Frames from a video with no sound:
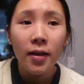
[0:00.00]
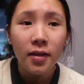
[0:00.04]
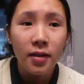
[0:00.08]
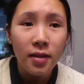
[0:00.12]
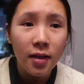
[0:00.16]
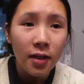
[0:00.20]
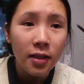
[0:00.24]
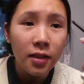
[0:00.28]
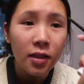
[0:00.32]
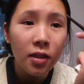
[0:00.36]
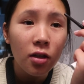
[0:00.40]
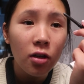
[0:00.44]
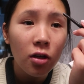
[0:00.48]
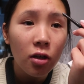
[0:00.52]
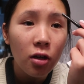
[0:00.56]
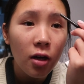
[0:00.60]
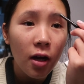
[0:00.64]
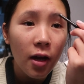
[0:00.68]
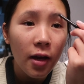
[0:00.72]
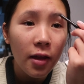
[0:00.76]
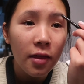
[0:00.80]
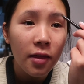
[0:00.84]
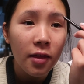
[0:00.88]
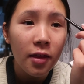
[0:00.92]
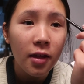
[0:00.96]
I texted her
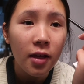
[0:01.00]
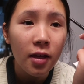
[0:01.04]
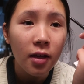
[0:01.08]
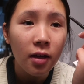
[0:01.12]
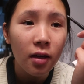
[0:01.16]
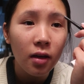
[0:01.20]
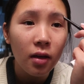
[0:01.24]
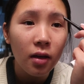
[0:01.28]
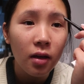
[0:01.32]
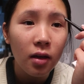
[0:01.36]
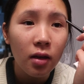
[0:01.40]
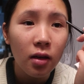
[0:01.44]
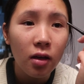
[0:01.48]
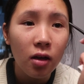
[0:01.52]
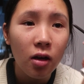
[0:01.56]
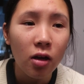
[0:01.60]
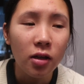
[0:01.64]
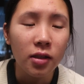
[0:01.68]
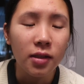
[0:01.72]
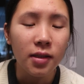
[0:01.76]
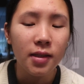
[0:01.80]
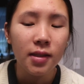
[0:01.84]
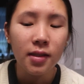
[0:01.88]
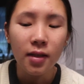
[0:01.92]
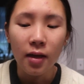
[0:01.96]
I think
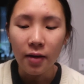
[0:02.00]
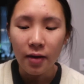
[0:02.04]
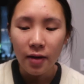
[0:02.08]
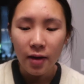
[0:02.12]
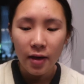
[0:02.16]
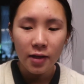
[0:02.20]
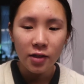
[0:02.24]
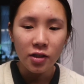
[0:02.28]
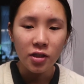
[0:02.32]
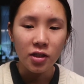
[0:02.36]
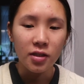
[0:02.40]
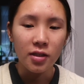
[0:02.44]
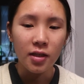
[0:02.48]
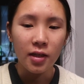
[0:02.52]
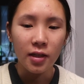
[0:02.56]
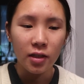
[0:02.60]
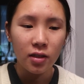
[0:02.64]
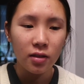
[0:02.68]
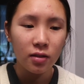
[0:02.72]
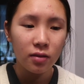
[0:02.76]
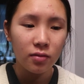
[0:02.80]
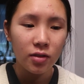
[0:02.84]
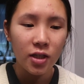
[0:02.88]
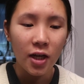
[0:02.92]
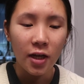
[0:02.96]
on Sunday, just
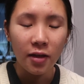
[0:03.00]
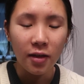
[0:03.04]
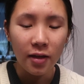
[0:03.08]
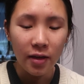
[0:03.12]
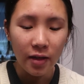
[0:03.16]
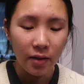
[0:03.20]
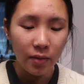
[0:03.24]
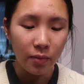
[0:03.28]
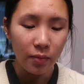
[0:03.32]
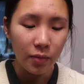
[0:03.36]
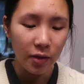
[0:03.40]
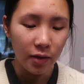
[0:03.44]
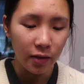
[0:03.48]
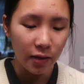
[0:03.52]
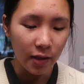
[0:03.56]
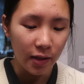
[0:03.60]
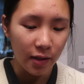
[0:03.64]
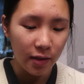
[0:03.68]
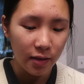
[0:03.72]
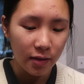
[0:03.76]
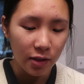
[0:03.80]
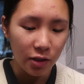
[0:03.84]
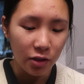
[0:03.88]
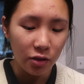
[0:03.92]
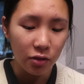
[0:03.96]
like checking in, being
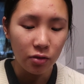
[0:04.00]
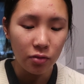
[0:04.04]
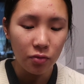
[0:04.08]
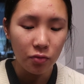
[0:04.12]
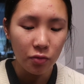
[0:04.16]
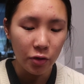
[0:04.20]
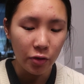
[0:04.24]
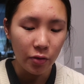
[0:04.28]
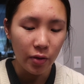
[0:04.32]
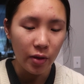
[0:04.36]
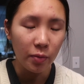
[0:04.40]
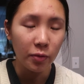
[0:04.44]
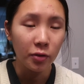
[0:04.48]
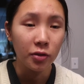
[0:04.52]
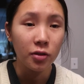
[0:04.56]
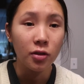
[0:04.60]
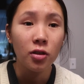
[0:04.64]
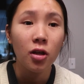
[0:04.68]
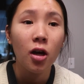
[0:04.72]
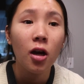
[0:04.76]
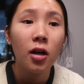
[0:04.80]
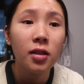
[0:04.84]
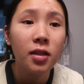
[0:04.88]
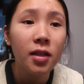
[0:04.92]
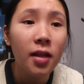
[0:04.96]
like, were you able to
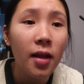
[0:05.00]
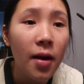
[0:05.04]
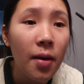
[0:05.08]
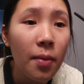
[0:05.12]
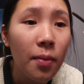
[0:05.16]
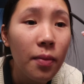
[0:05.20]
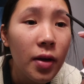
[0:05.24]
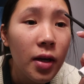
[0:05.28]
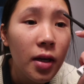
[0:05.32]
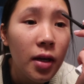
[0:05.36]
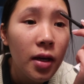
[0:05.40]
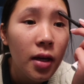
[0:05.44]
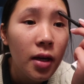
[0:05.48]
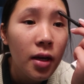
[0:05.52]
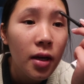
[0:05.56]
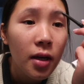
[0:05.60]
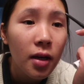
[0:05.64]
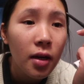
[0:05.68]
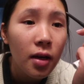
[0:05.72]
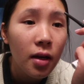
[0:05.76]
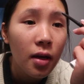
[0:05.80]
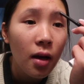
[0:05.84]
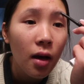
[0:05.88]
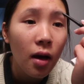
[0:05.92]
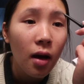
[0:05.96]
talk to them,
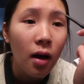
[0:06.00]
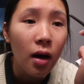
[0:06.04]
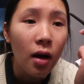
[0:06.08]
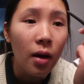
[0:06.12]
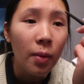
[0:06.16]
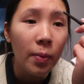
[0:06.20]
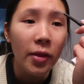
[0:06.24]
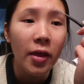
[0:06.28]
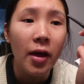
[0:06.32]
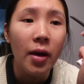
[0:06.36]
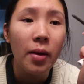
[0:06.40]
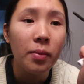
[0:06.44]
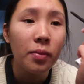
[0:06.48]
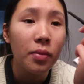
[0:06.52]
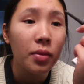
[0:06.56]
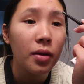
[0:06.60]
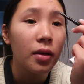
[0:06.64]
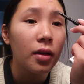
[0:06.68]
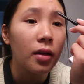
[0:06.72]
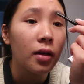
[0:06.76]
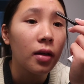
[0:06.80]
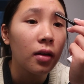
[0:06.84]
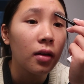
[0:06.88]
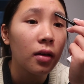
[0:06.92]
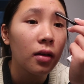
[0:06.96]
them
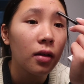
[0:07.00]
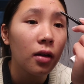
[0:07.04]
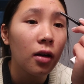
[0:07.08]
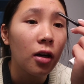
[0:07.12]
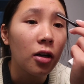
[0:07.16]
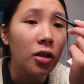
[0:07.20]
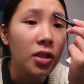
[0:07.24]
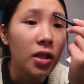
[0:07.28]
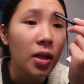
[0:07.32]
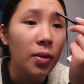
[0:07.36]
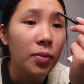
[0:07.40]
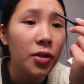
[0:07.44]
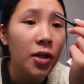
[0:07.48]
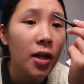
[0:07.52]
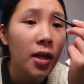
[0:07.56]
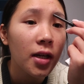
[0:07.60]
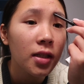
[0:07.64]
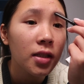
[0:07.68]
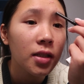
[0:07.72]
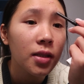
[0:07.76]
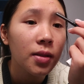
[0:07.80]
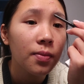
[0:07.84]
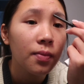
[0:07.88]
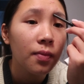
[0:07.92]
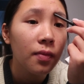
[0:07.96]
being our
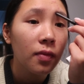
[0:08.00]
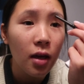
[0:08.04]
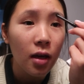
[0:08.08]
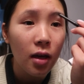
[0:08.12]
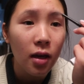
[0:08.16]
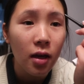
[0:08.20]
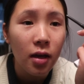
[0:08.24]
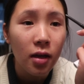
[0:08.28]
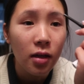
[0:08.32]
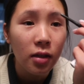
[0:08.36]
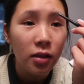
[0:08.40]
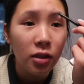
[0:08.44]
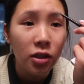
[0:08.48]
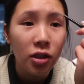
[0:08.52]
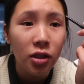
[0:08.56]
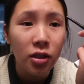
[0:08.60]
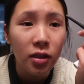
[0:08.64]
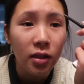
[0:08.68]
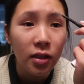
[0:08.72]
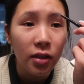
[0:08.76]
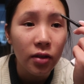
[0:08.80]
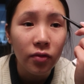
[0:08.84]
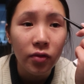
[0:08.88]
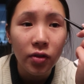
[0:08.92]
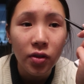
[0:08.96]
subjects, and she
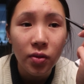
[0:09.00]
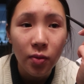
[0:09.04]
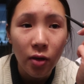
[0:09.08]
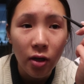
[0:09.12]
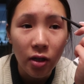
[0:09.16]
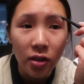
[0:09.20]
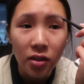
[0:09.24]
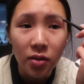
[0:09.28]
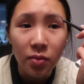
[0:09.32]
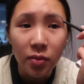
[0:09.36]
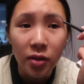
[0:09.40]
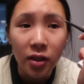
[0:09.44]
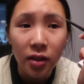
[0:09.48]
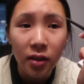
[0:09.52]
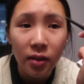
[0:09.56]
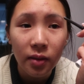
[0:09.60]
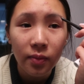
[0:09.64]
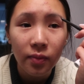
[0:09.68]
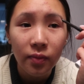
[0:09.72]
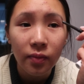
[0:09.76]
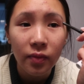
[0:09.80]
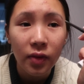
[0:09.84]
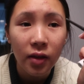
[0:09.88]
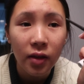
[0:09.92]
didn't respond to me.